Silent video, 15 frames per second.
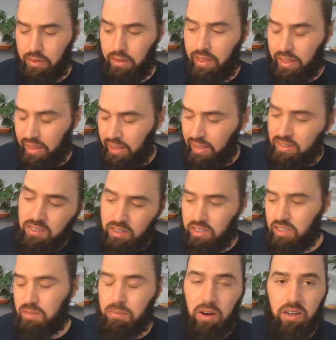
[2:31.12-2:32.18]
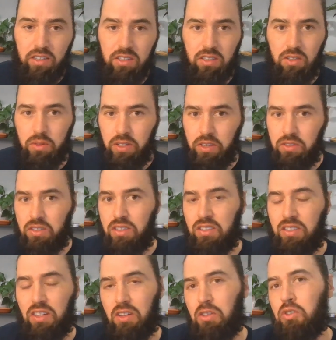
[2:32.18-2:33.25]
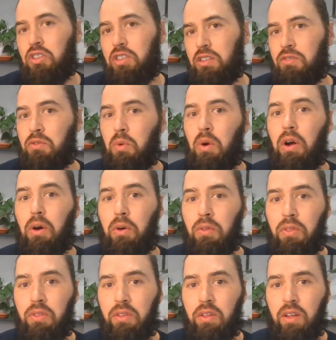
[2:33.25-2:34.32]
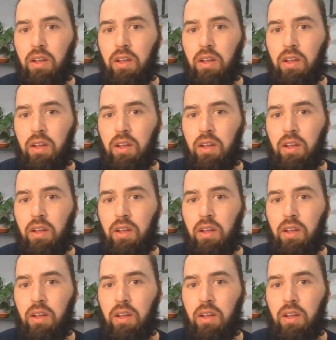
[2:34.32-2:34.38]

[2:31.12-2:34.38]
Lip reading: it hits all these marks, so there's this illusion of growth,